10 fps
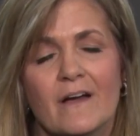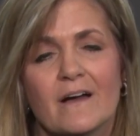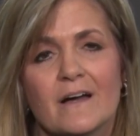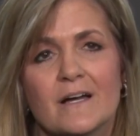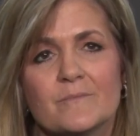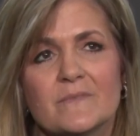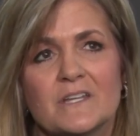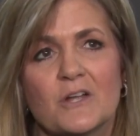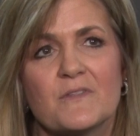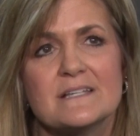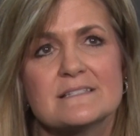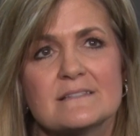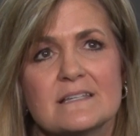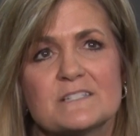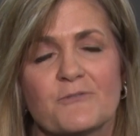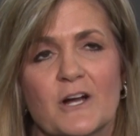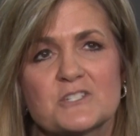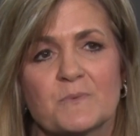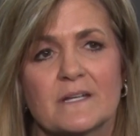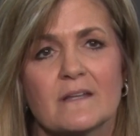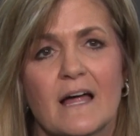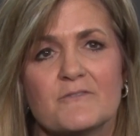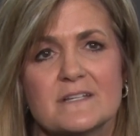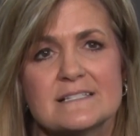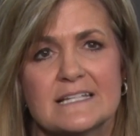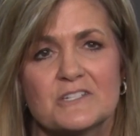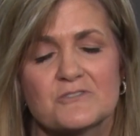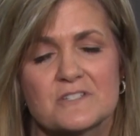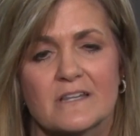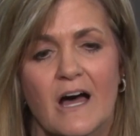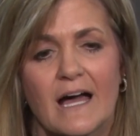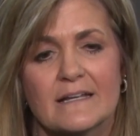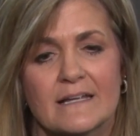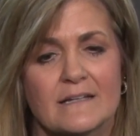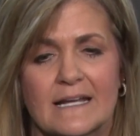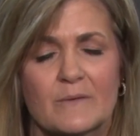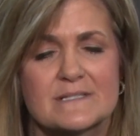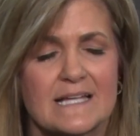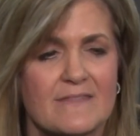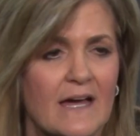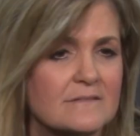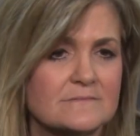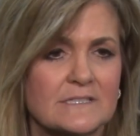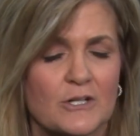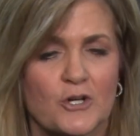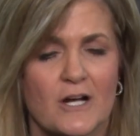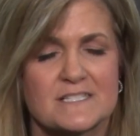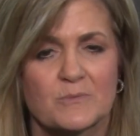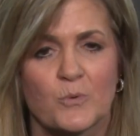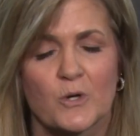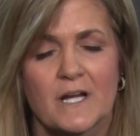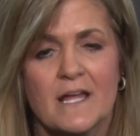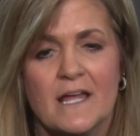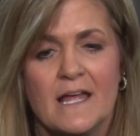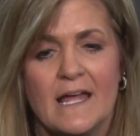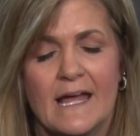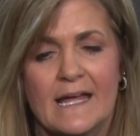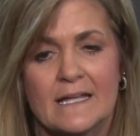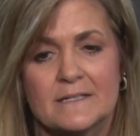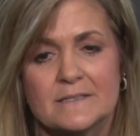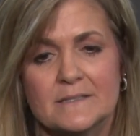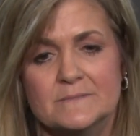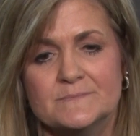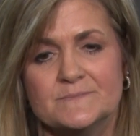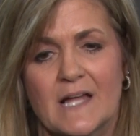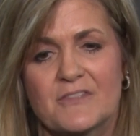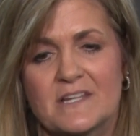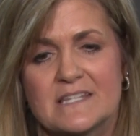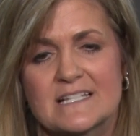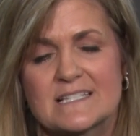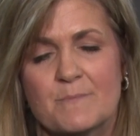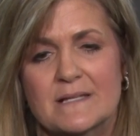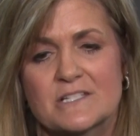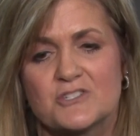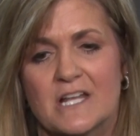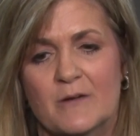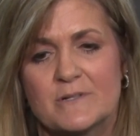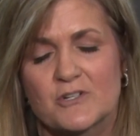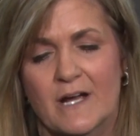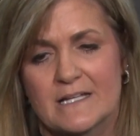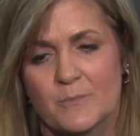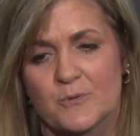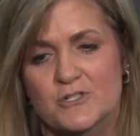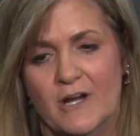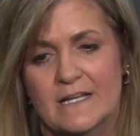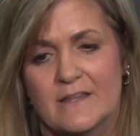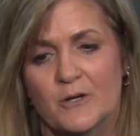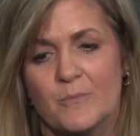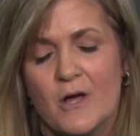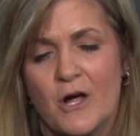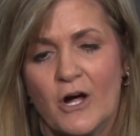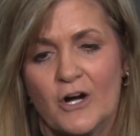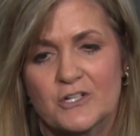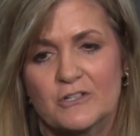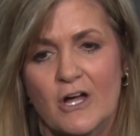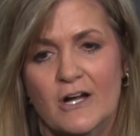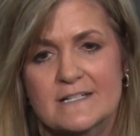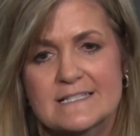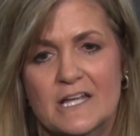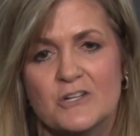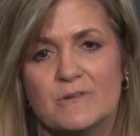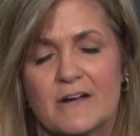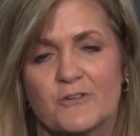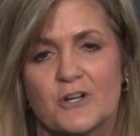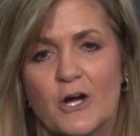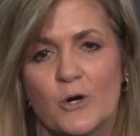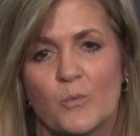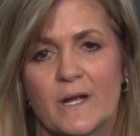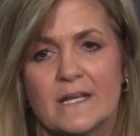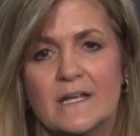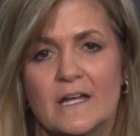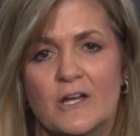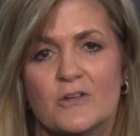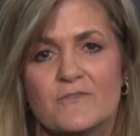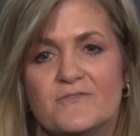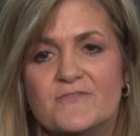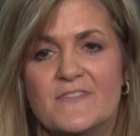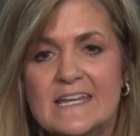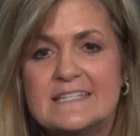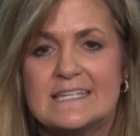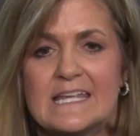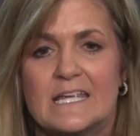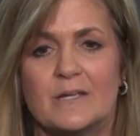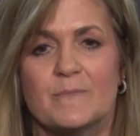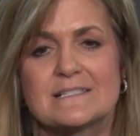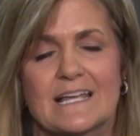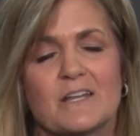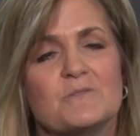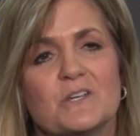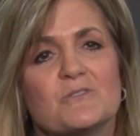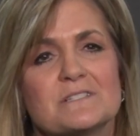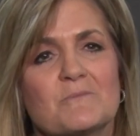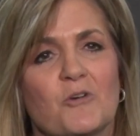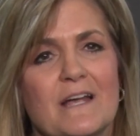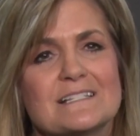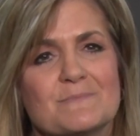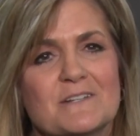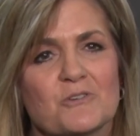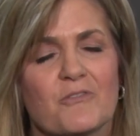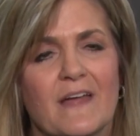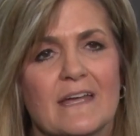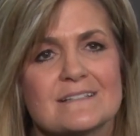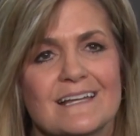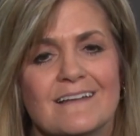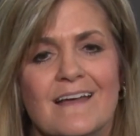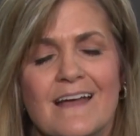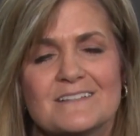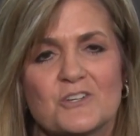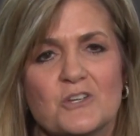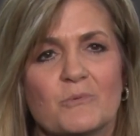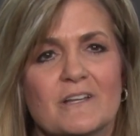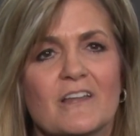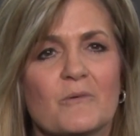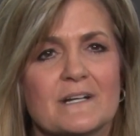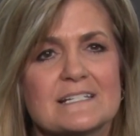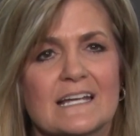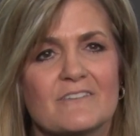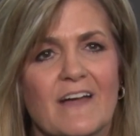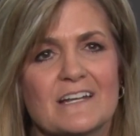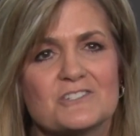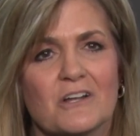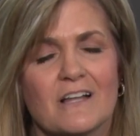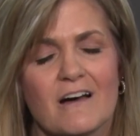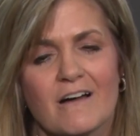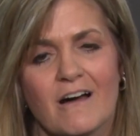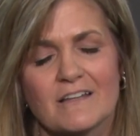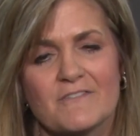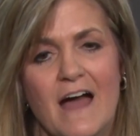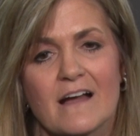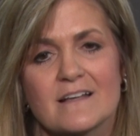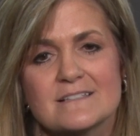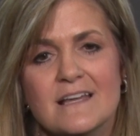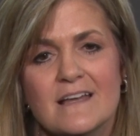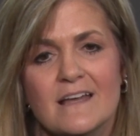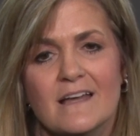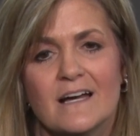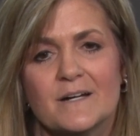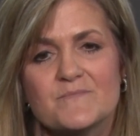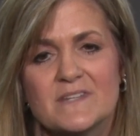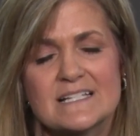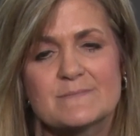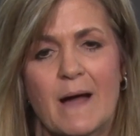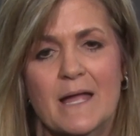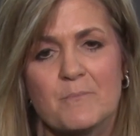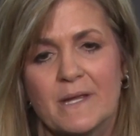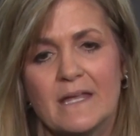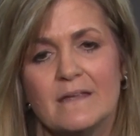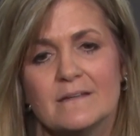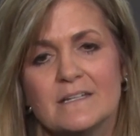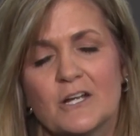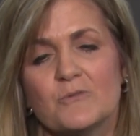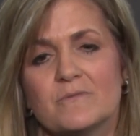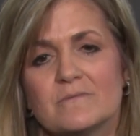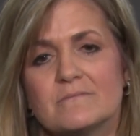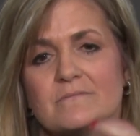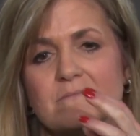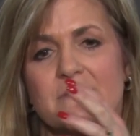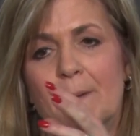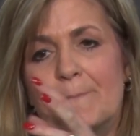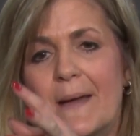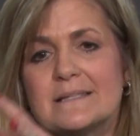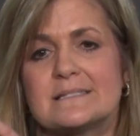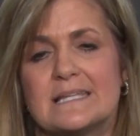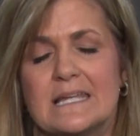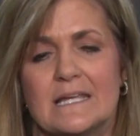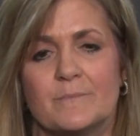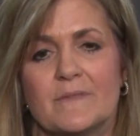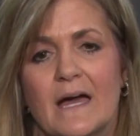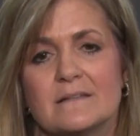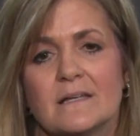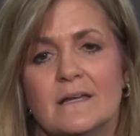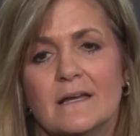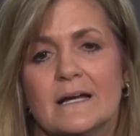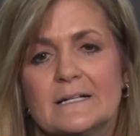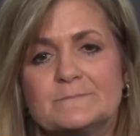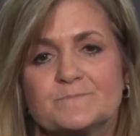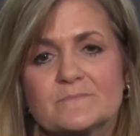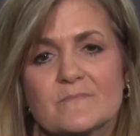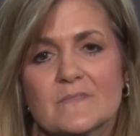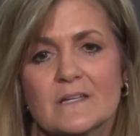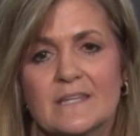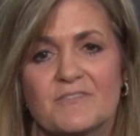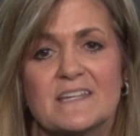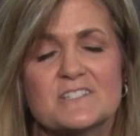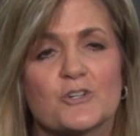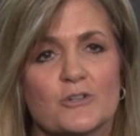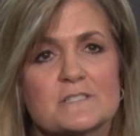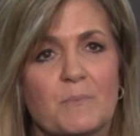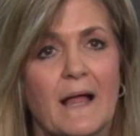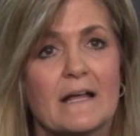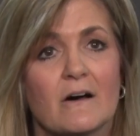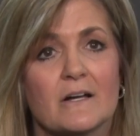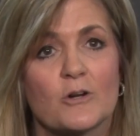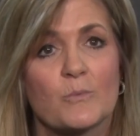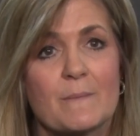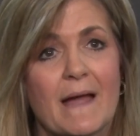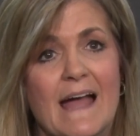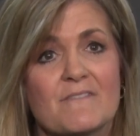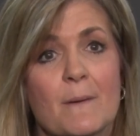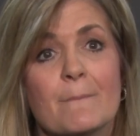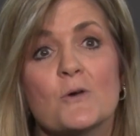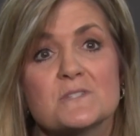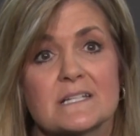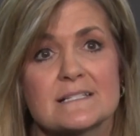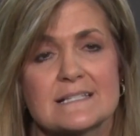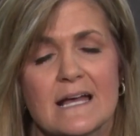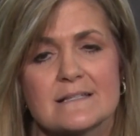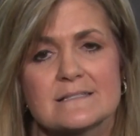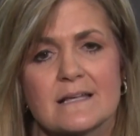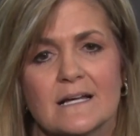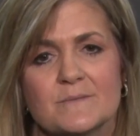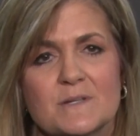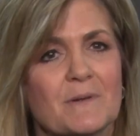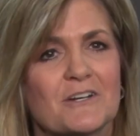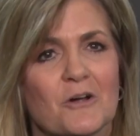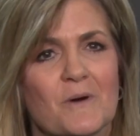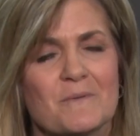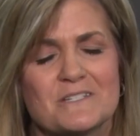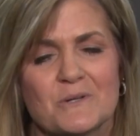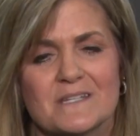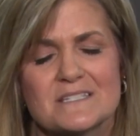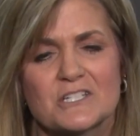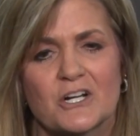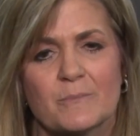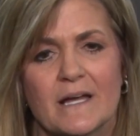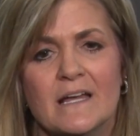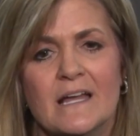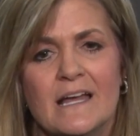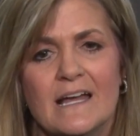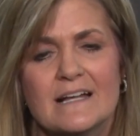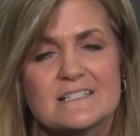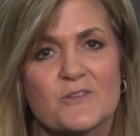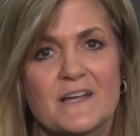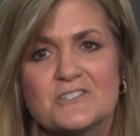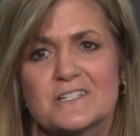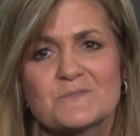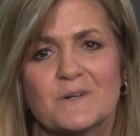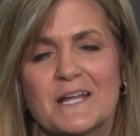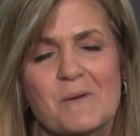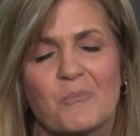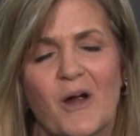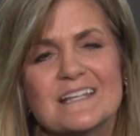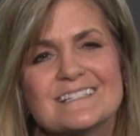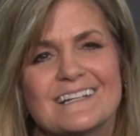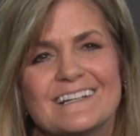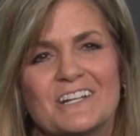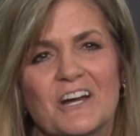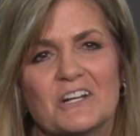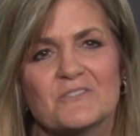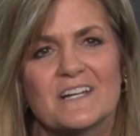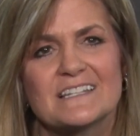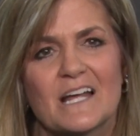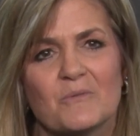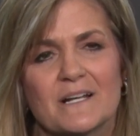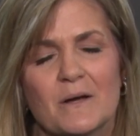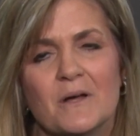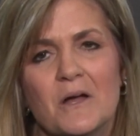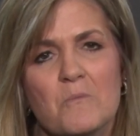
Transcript: Um, you know these these freshmen love these seniors a lot, and and I would say that you know across the board, and I think that's the message that I've been trying to portray to them all year long is that you never know when the team is going to do some great special things. And so you really want to take advantage of all, of that because um, this might be, you know, the best team that um, that these girls play on, or we may have the most success um, depending on what we do in this tournament. And so they just want to embrace it. You know, I don't think they want to.